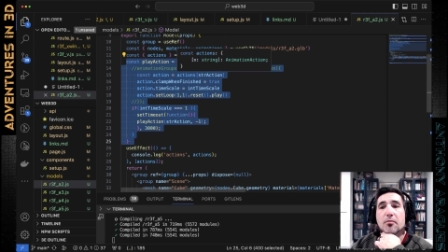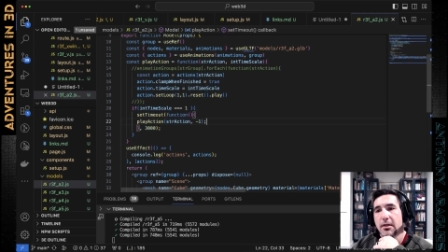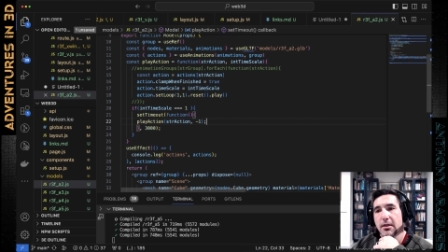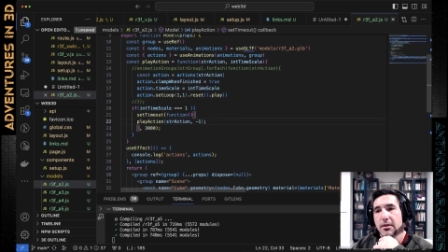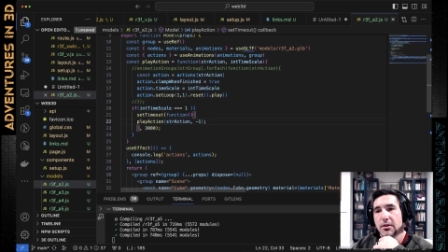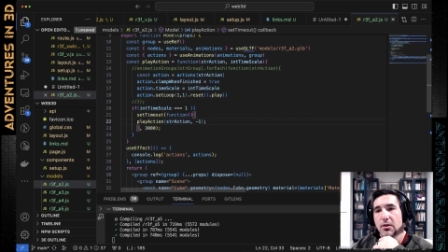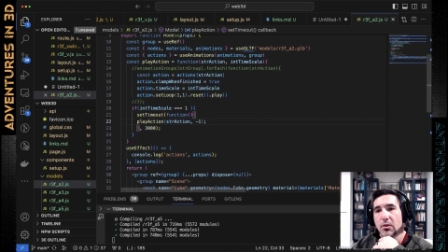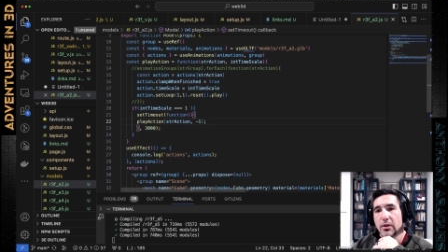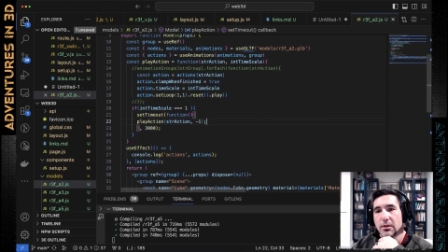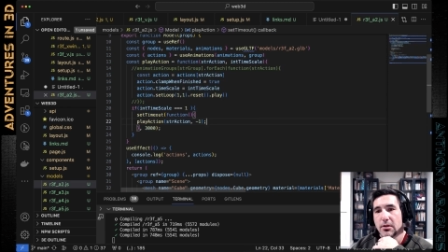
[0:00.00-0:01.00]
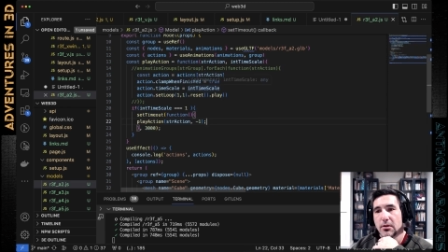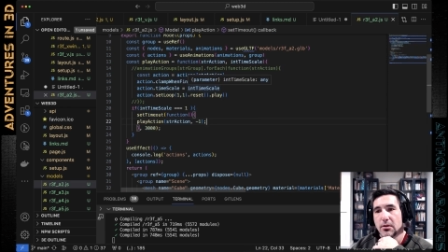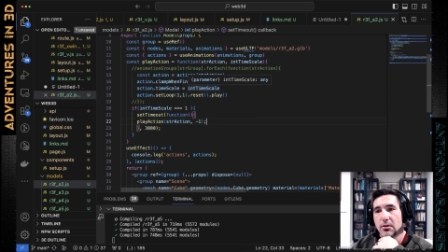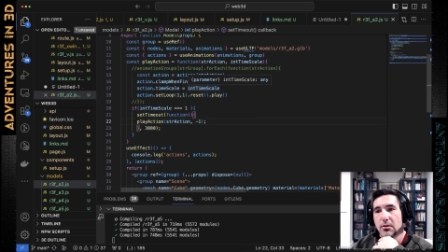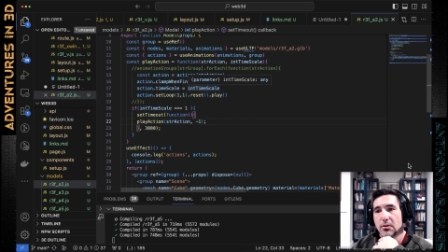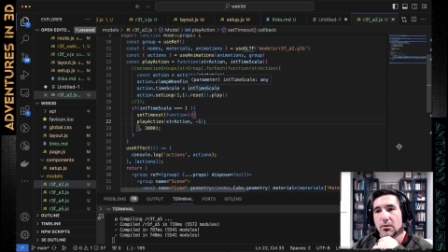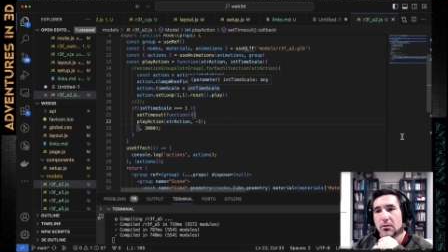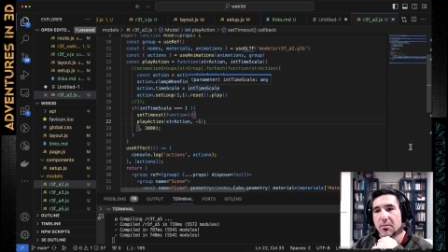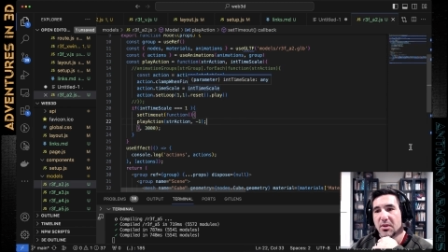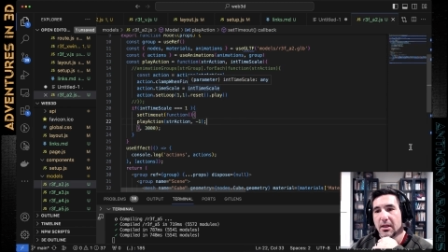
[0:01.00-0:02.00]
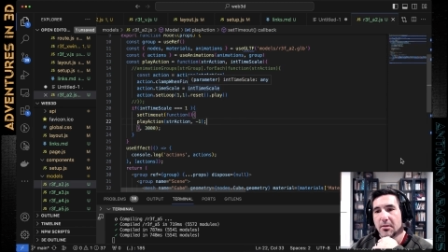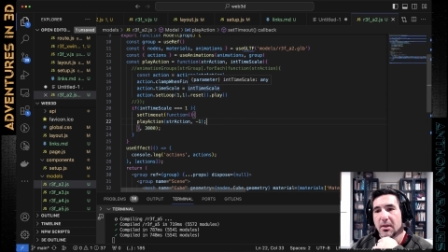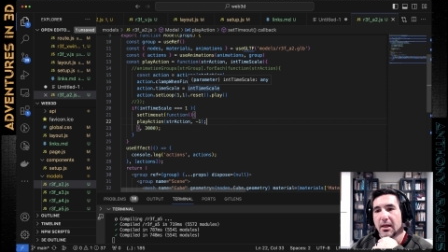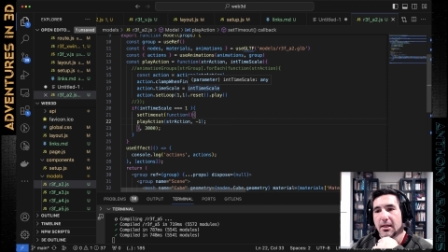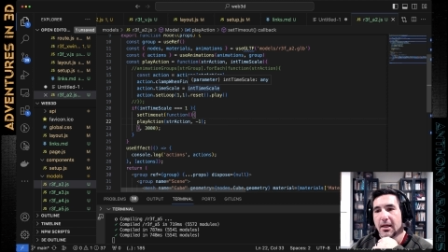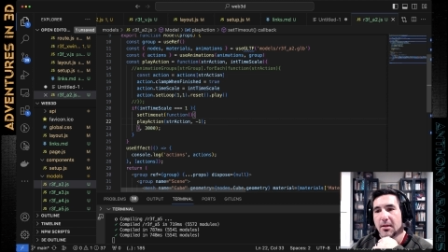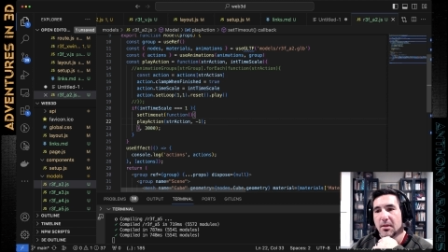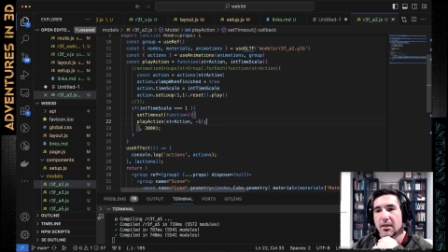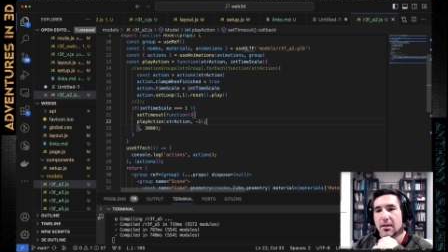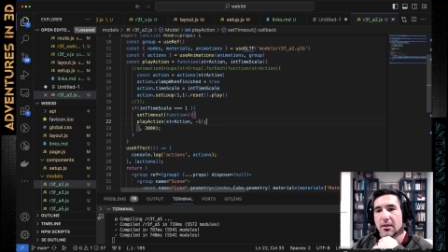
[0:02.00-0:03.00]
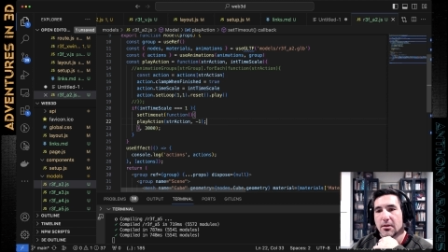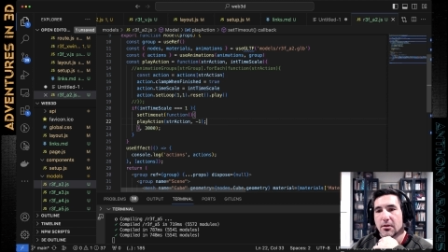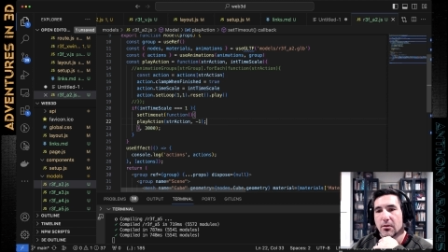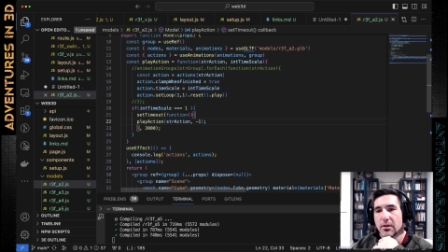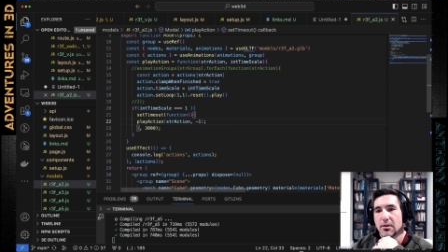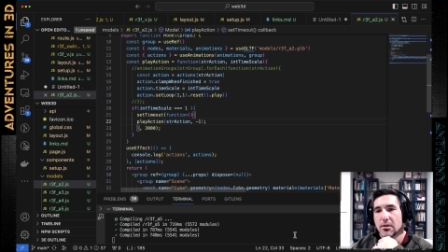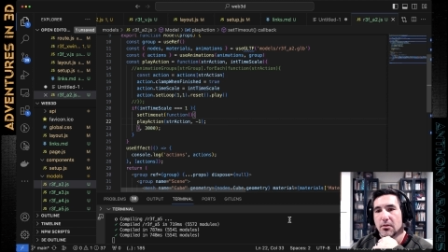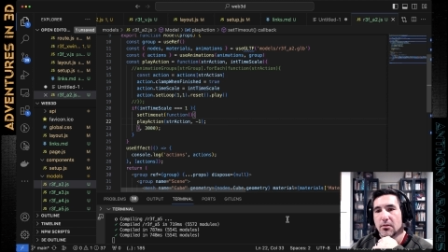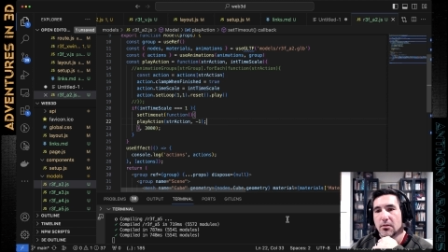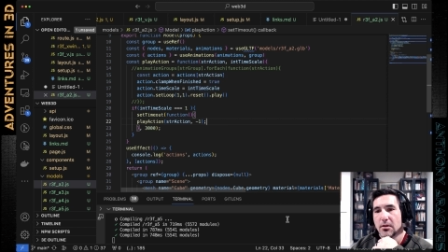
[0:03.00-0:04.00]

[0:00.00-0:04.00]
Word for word: It's going to play it by name, and then it's going to,